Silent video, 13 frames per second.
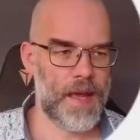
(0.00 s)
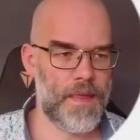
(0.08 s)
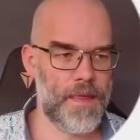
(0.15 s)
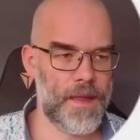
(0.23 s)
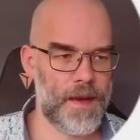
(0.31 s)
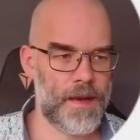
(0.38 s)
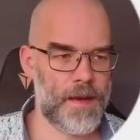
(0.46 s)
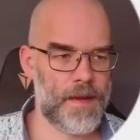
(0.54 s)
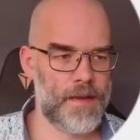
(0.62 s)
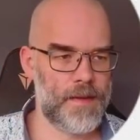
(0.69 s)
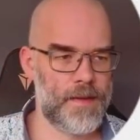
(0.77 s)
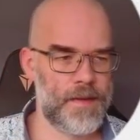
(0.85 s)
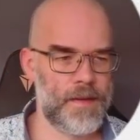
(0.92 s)
and then
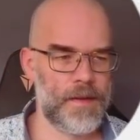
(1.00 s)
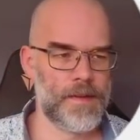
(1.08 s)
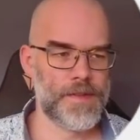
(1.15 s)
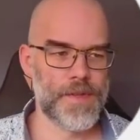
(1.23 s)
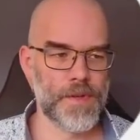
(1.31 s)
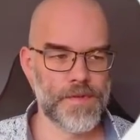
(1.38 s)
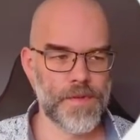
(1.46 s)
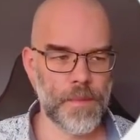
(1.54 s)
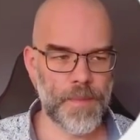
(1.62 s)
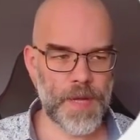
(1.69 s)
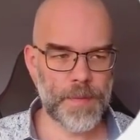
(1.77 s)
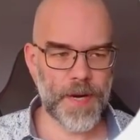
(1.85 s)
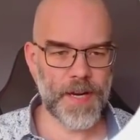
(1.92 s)
search for
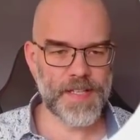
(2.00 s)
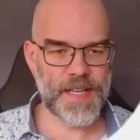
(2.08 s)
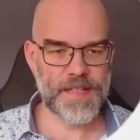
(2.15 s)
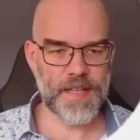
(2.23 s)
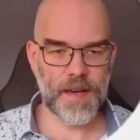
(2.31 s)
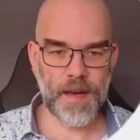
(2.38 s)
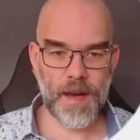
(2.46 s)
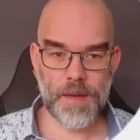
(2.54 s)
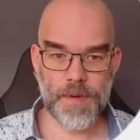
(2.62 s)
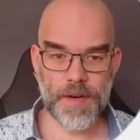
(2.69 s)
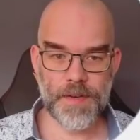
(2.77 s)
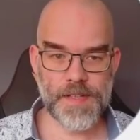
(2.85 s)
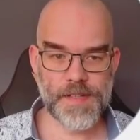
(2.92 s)
bpydata
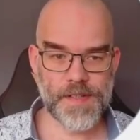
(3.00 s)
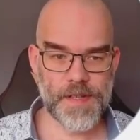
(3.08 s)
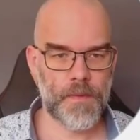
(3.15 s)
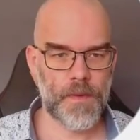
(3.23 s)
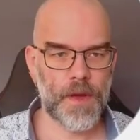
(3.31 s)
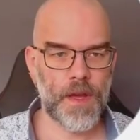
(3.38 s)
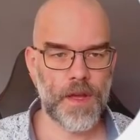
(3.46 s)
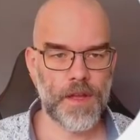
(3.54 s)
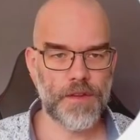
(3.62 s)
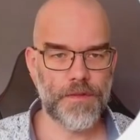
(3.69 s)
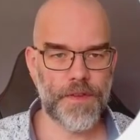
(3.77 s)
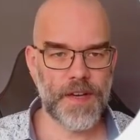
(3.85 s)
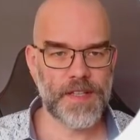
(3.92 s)
libraries,
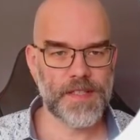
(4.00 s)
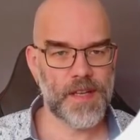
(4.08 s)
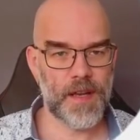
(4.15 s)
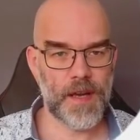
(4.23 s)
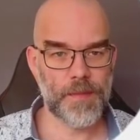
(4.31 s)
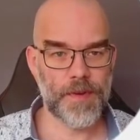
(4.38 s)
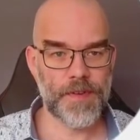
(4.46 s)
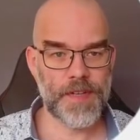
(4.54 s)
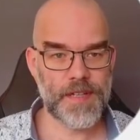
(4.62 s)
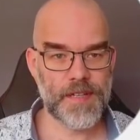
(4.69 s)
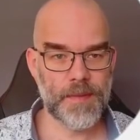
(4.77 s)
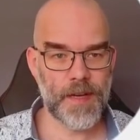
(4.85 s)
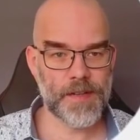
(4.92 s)
you find it's a library
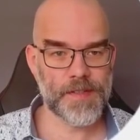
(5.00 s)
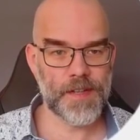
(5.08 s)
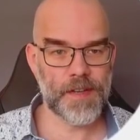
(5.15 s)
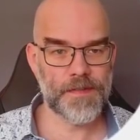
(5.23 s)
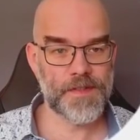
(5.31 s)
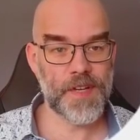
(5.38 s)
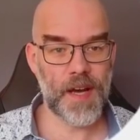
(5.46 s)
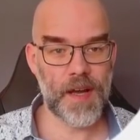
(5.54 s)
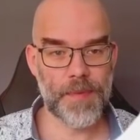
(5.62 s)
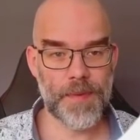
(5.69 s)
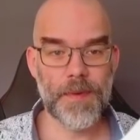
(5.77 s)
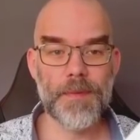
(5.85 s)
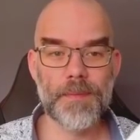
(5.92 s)
data blocks of
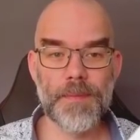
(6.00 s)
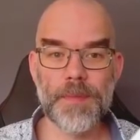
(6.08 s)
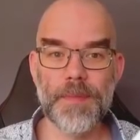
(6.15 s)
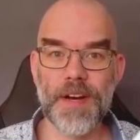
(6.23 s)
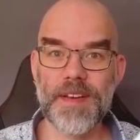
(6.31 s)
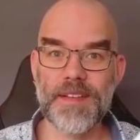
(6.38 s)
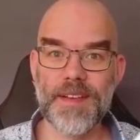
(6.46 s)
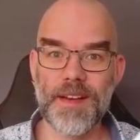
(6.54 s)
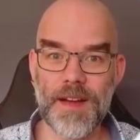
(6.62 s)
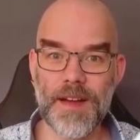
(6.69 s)
type bpydata